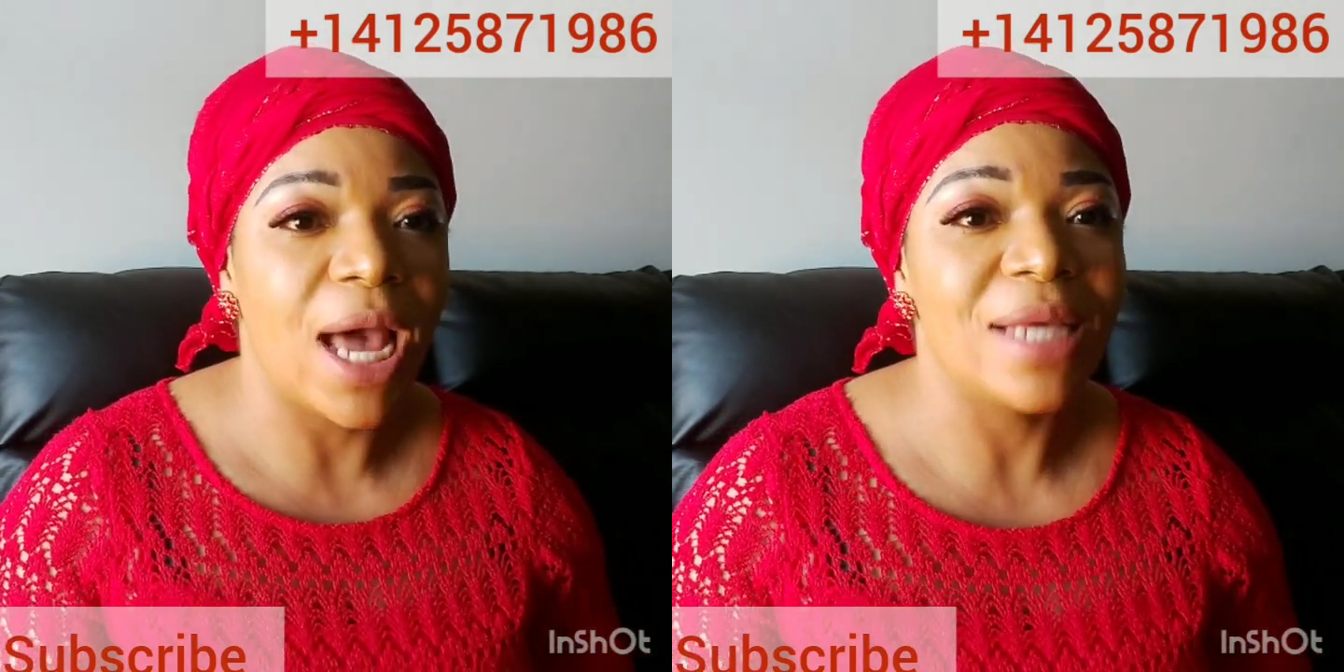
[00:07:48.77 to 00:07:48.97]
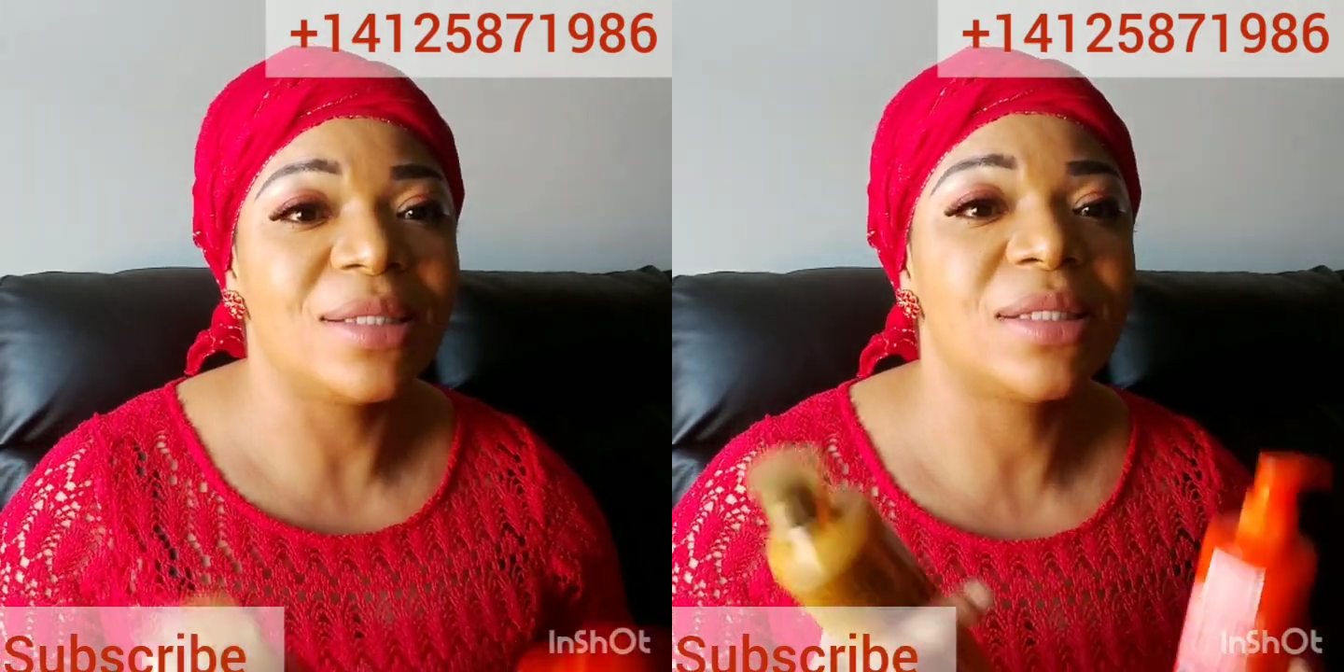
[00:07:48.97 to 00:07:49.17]

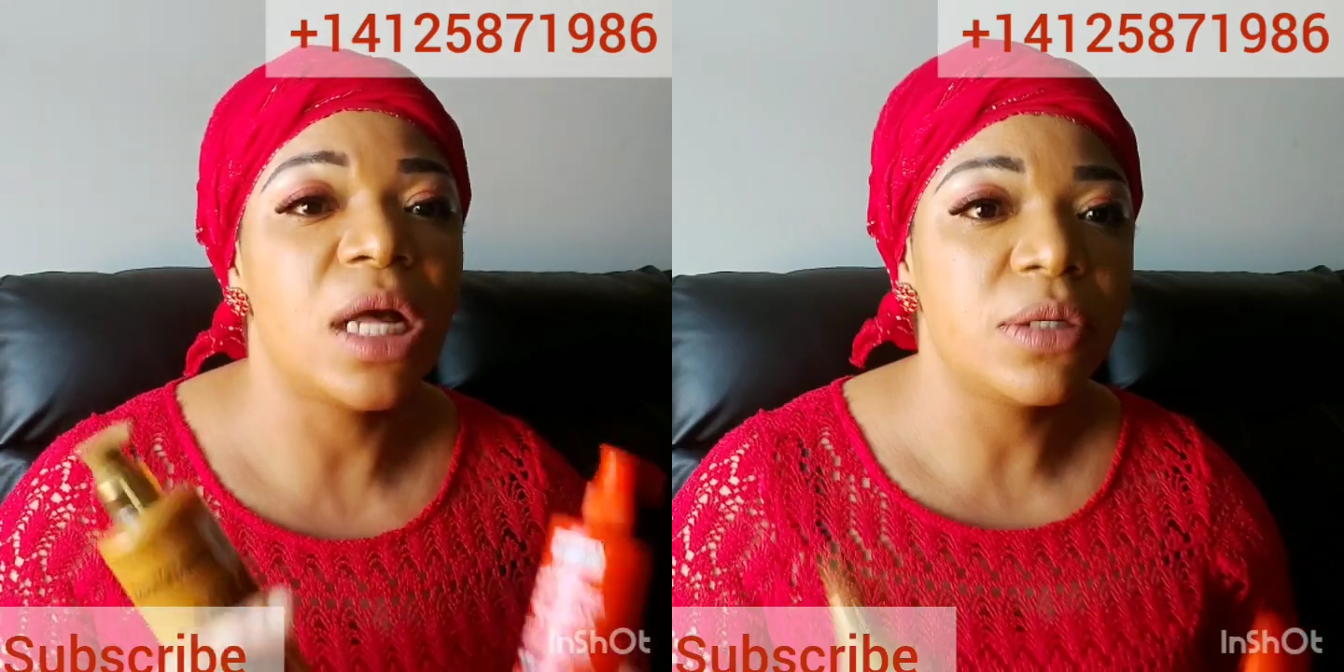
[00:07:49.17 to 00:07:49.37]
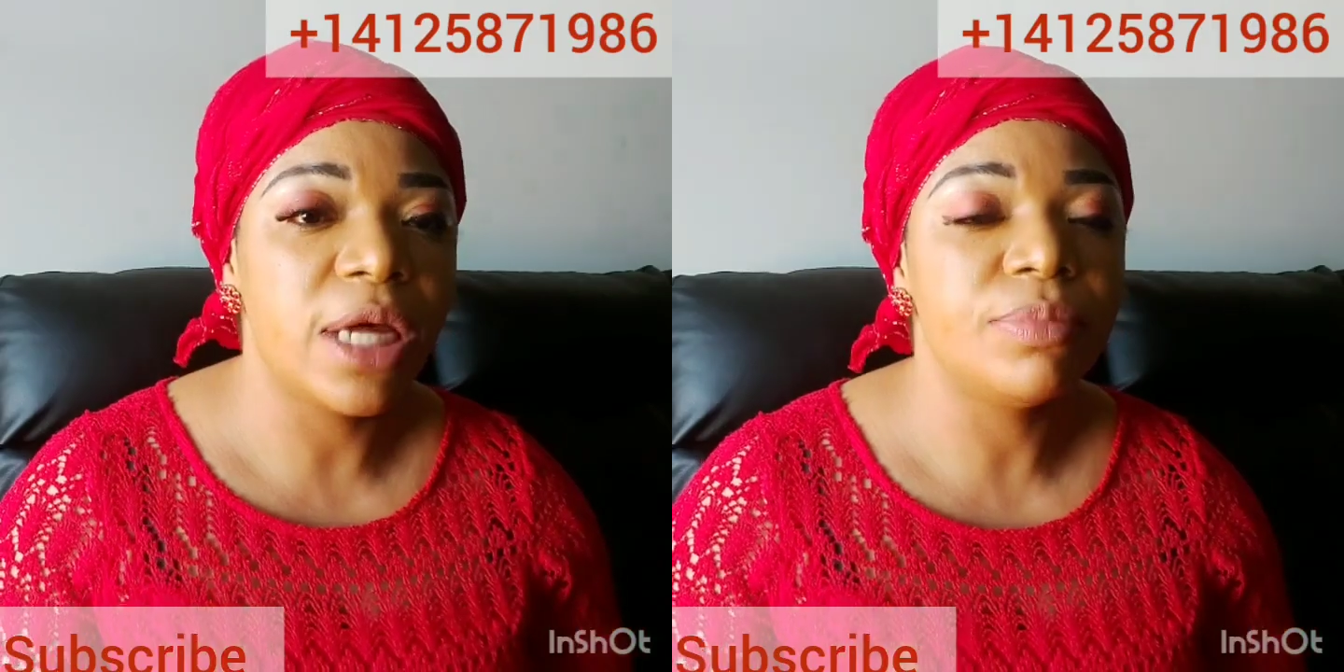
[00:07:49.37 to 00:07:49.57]
I
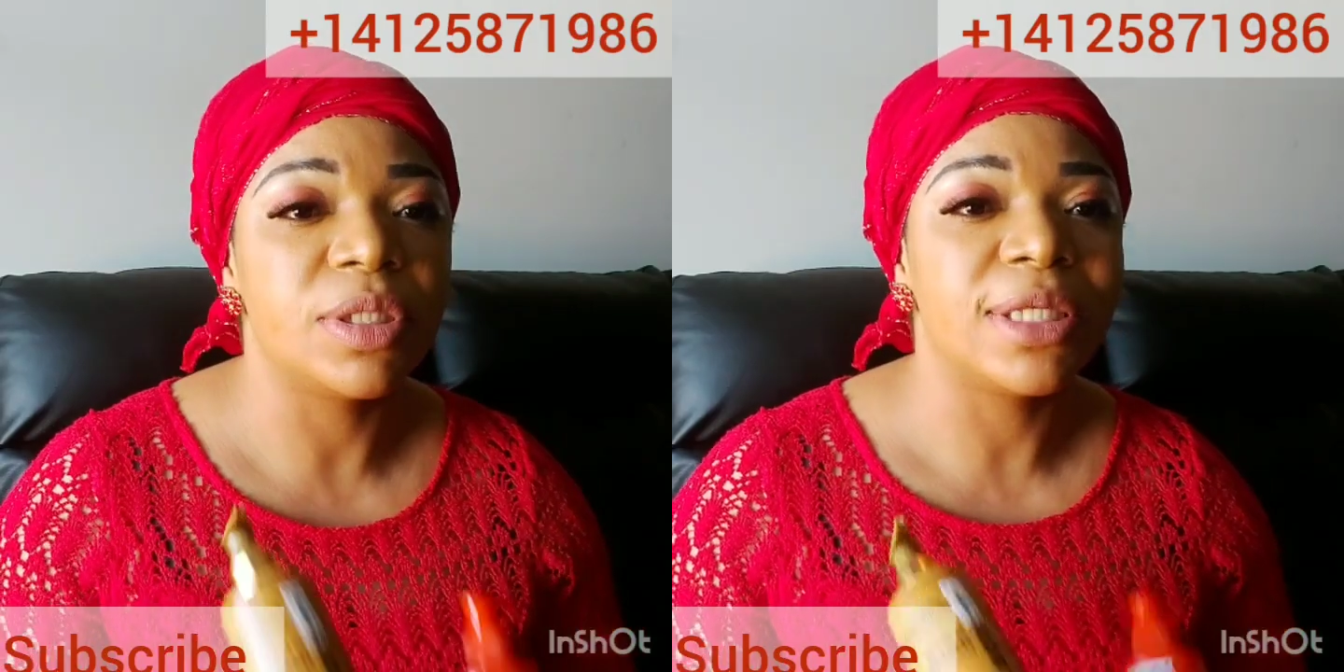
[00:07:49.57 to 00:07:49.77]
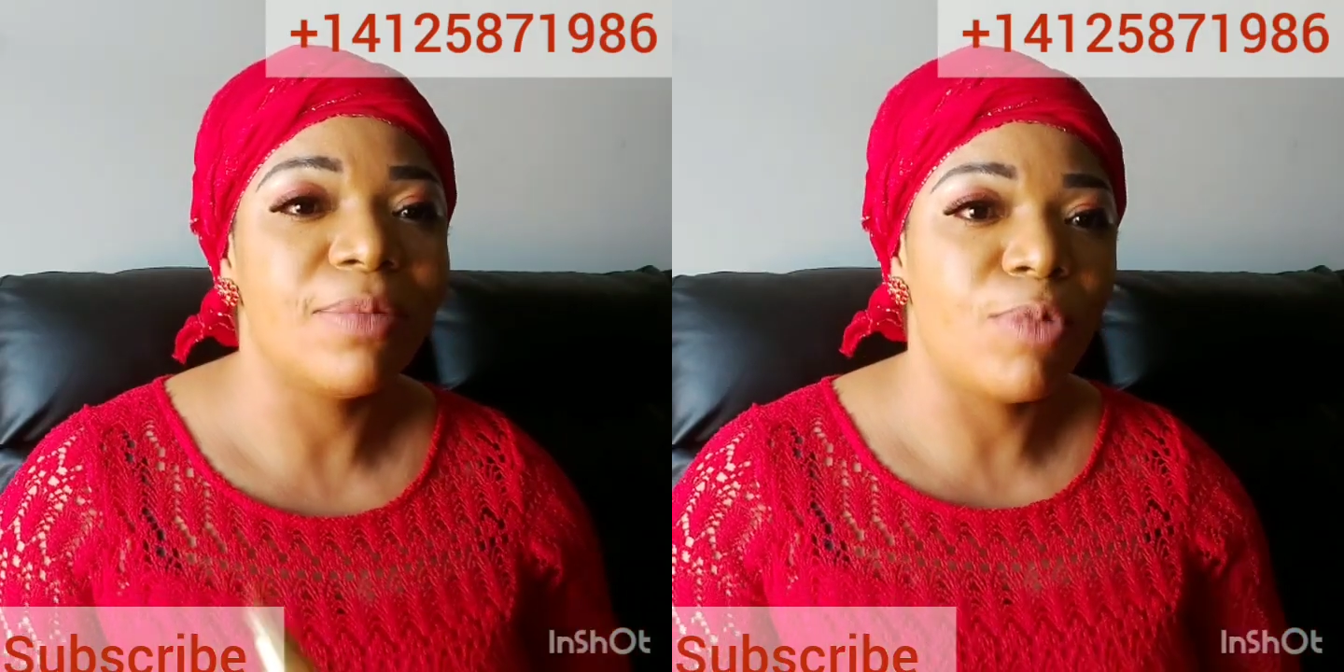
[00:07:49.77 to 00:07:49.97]
sell them the
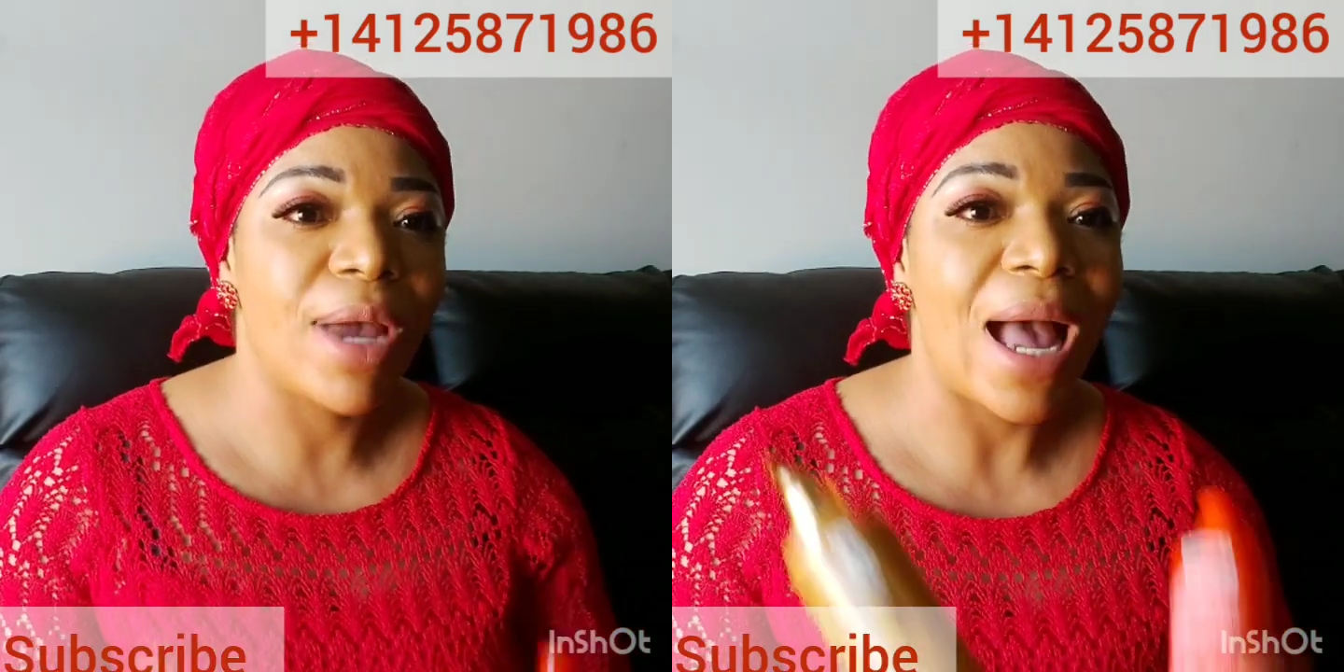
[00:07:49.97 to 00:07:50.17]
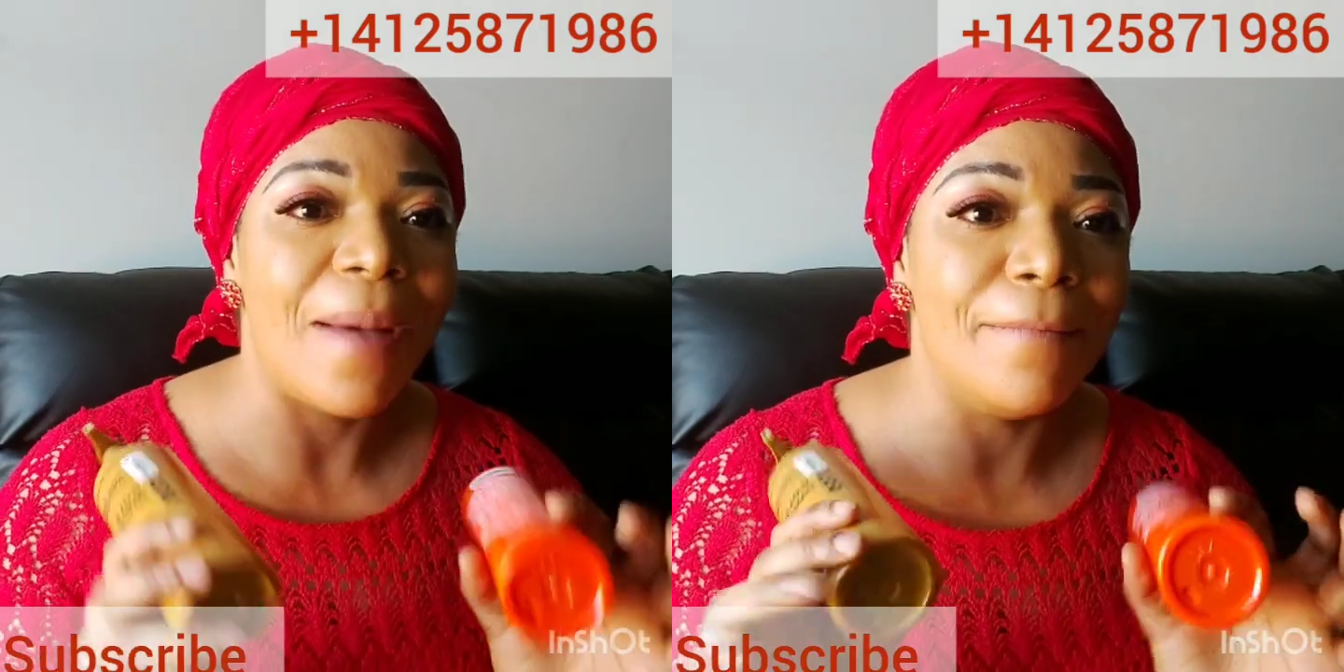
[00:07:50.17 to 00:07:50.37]
same
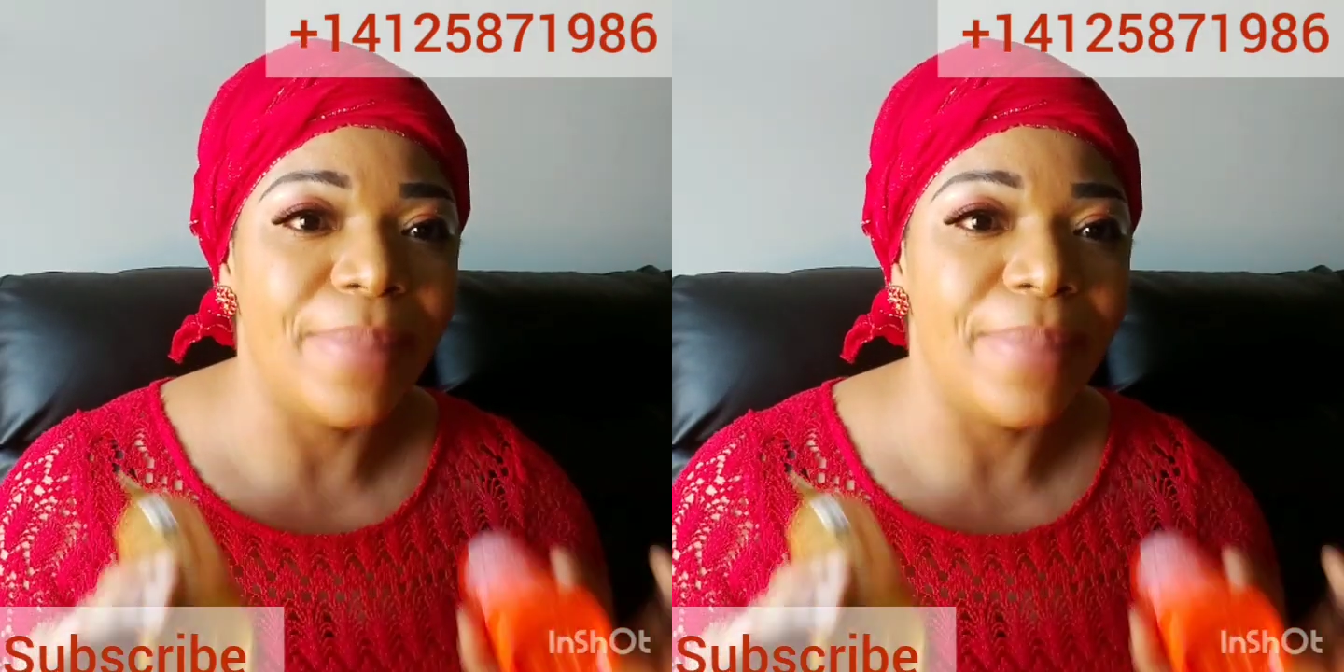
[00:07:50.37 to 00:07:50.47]
way I